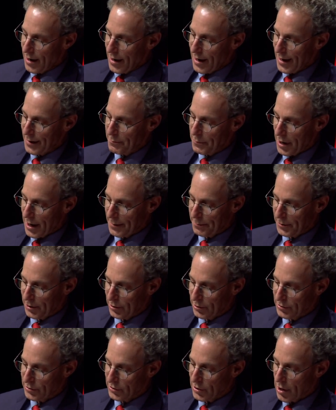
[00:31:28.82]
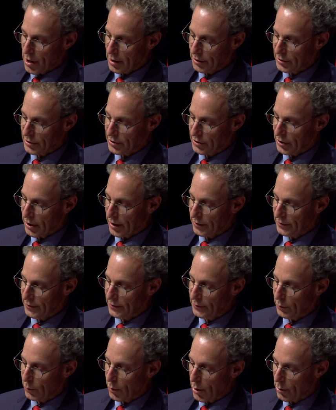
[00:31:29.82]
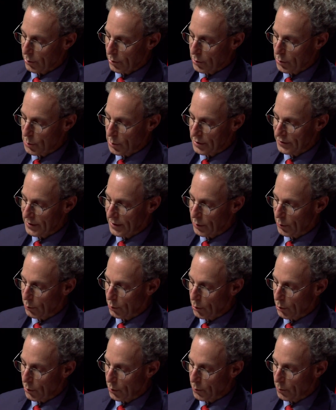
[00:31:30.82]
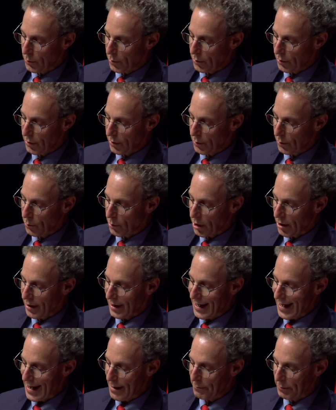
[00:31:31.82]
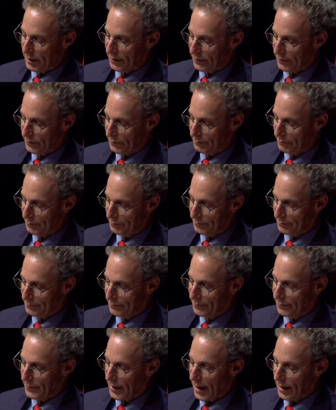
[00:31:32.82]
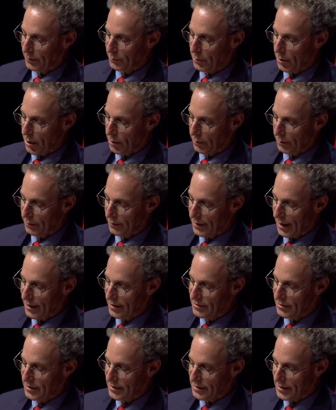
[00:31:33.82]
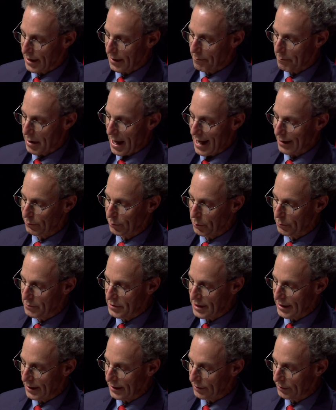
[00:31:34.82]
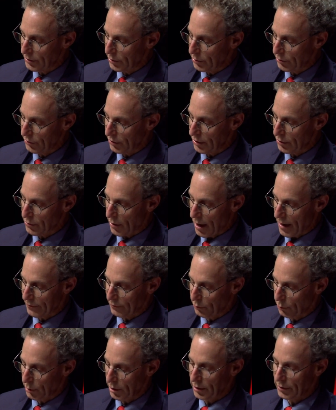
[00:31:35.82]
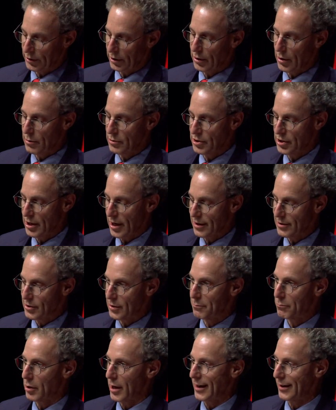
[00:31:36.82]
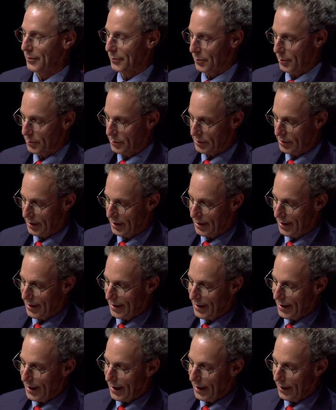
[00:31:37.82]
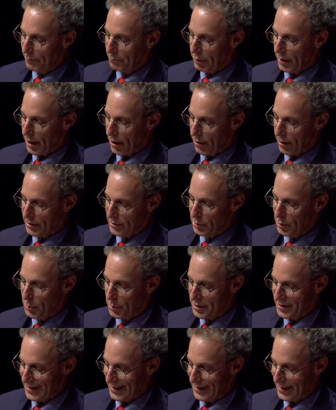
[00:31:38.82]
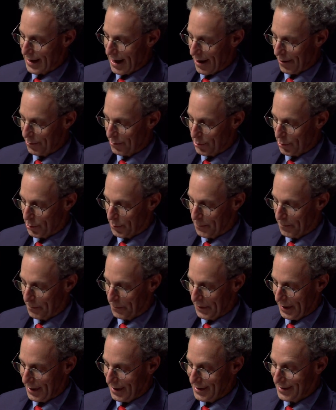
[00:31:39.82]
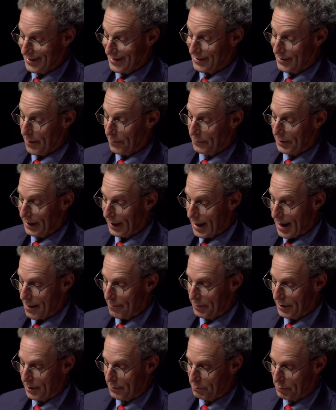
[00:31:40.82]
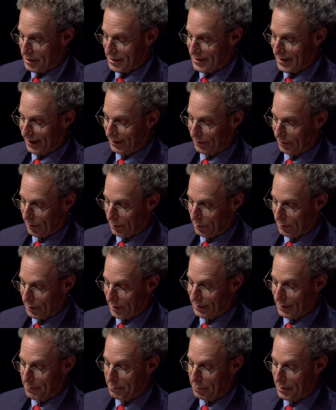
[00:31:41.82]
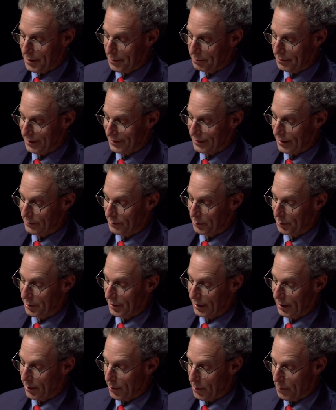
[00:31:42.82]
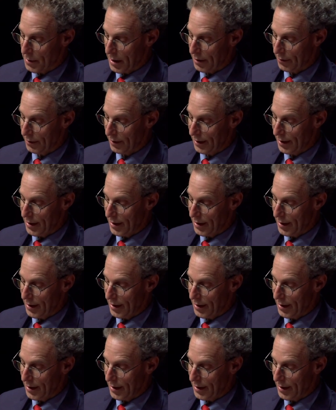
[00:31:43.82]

a popular song discusses, quote, who is in the room where it happens, end quote. That is to say, a backroom deal usually drives real negotiation breakthroughs. In Paris, who was in that room? Did something happen in particular that the public doesn't really know about?